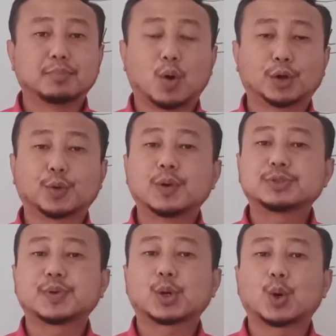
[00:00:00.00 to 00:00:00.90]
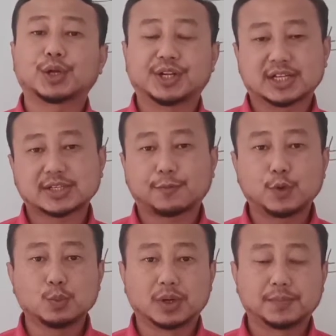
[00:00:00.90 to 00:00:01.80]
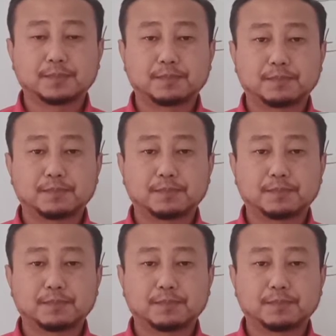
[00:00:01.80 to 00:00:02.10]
bone, which we call it as the femur.